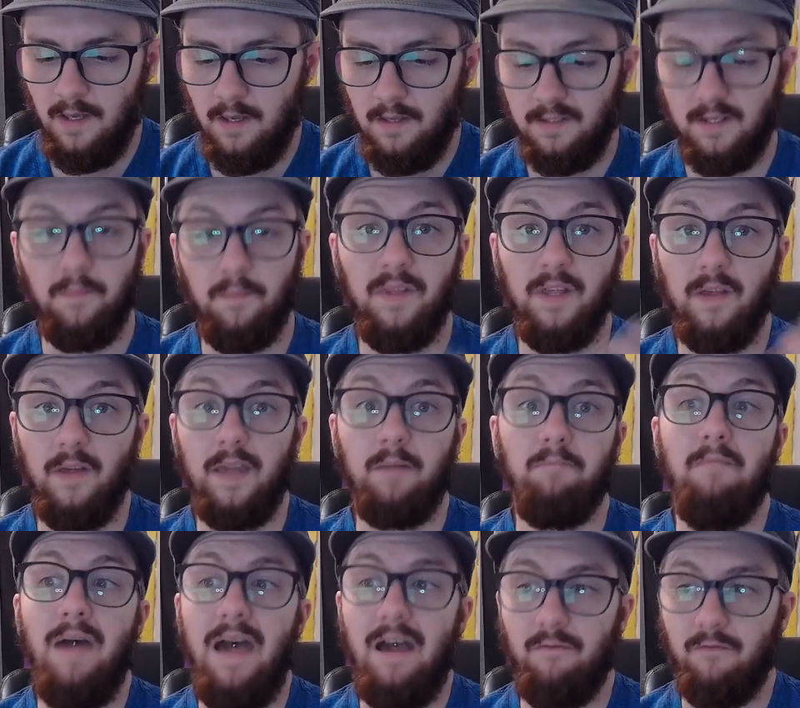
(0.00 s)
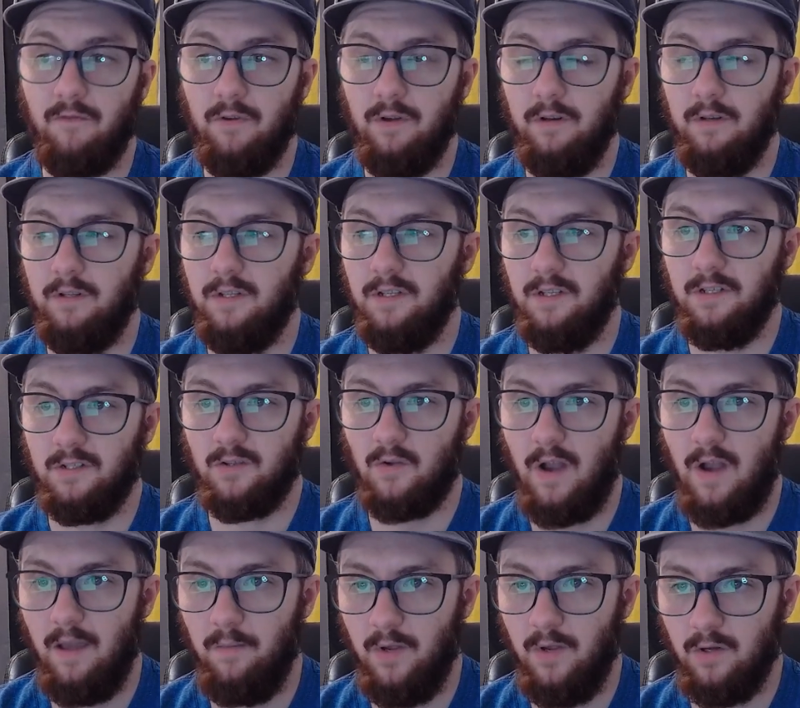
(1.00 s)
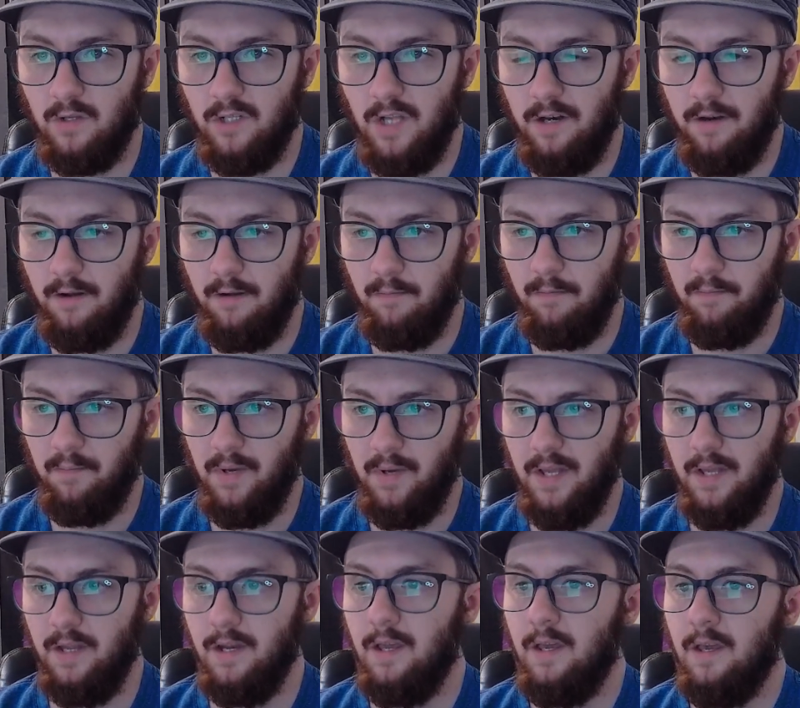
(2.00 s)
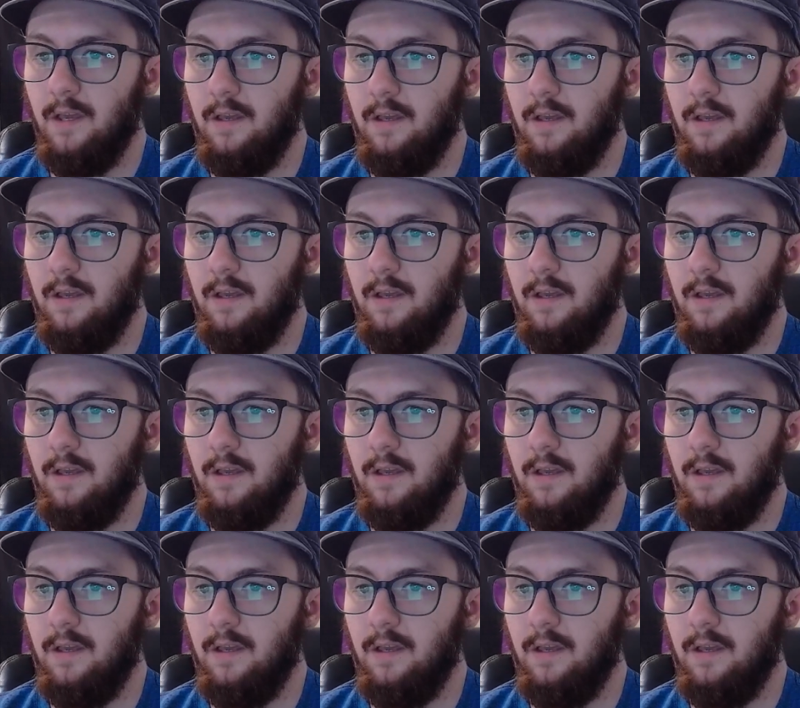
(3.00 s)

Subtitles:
something like Maverin to describe your gender, but